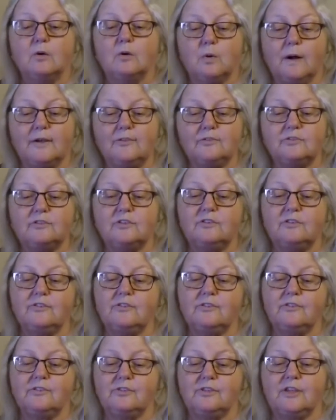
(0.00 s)

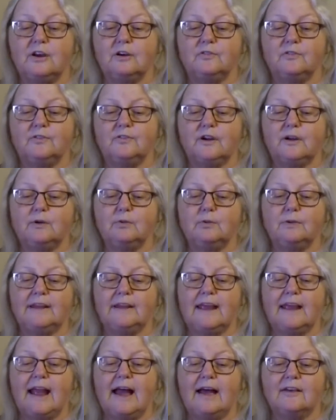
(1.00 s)
Questions that are
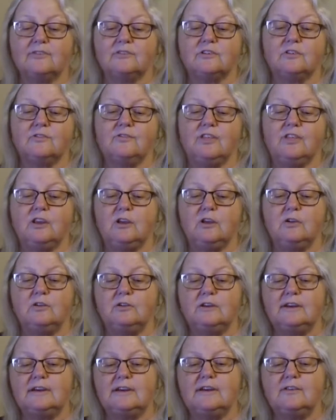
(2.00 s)
frequently asked of the
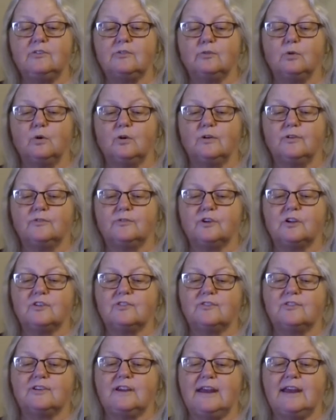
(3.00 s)
Unity School of
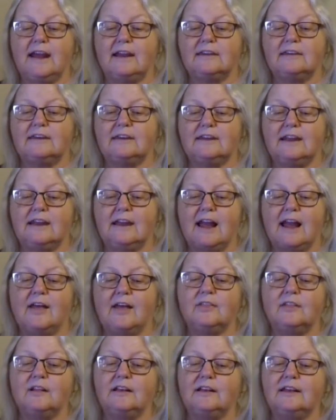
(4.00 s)
Christianity
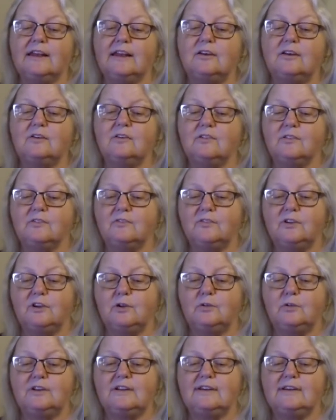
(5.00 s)
and the leaders of
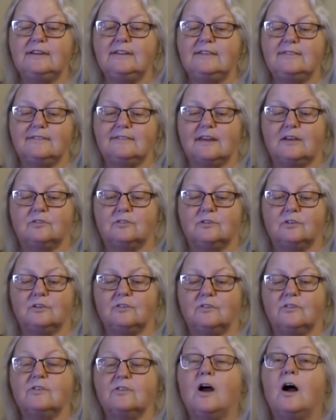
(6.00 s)
Unity
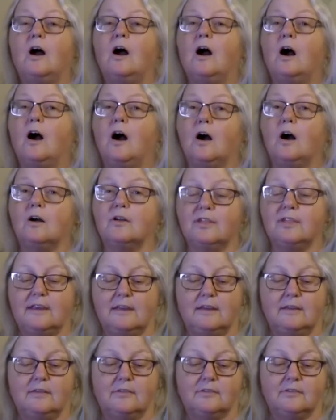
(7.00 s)
centers are
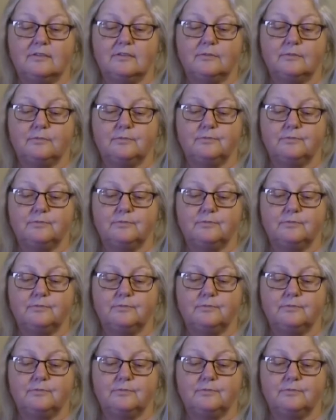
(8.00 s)
these.